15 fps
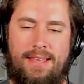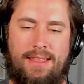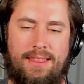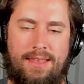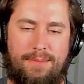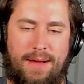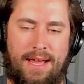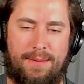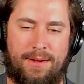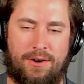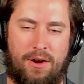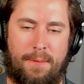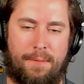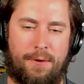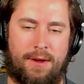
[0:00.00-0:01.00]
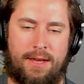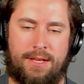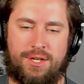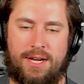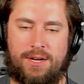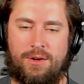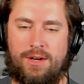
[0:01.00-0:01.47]
the Miami Grand Prix,
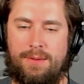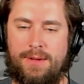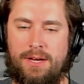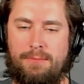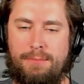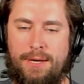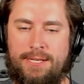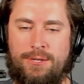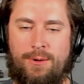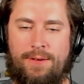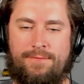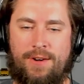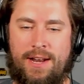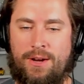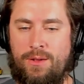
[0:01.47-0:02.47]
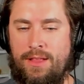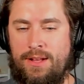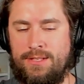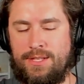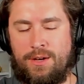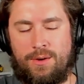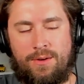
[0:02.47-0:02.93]
Checo coming up in P2, and Fernando
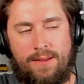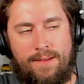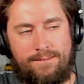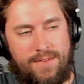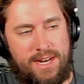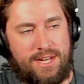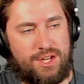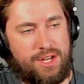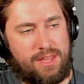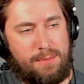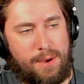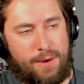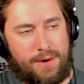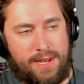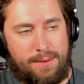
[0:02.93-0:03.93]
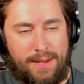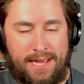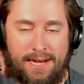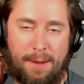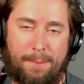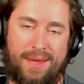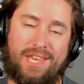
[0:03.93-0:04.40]
Alonso finishing the podium
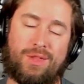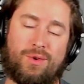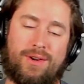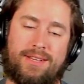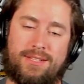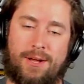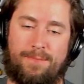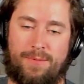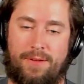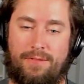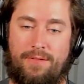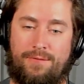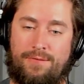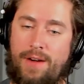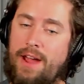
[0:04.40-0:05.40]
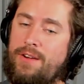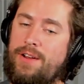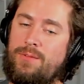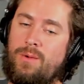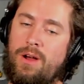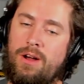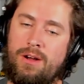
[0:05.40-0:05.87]
in P3. So I'm
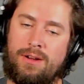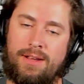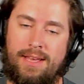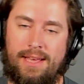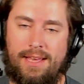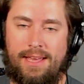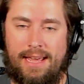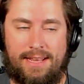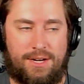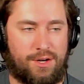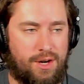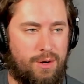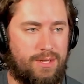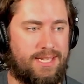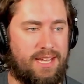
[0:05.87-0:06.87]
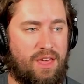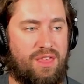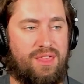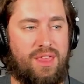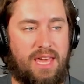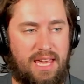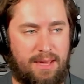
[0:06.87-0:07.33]
very wrong, and you're noticing a
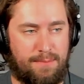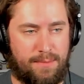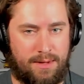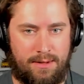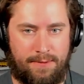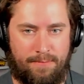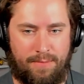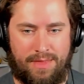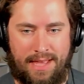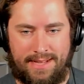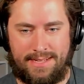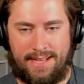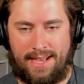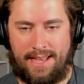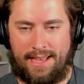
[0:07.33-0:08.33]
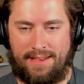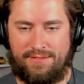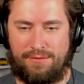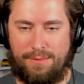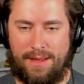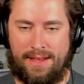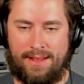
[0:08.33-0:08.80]
theme that I
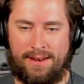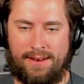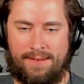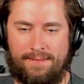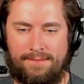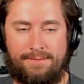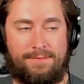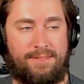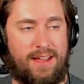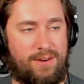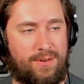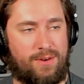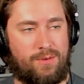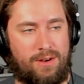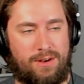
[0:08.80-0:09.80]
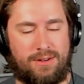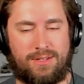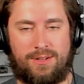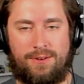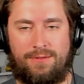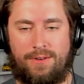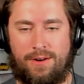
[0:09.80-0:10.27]
have been very wrong
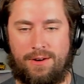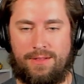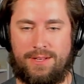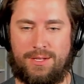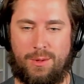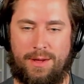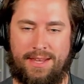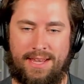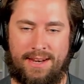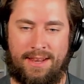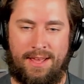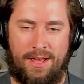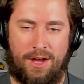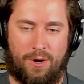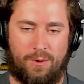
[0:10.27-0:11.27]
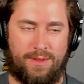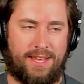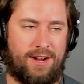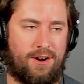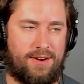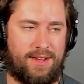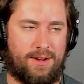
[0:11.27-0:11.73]
so far this weekend, only
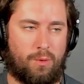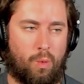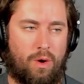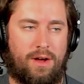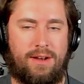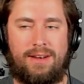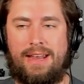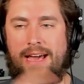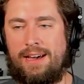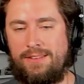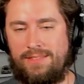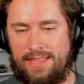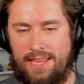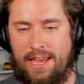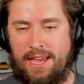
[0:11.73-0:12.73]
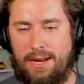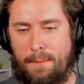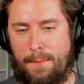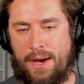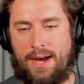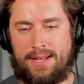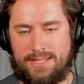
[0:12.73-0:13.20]
garnering 1 out of the
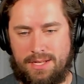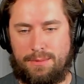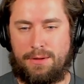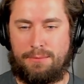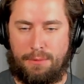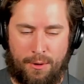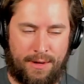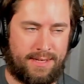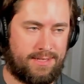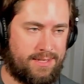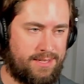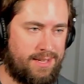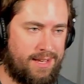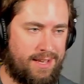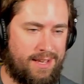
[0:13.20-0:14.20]
8 possible points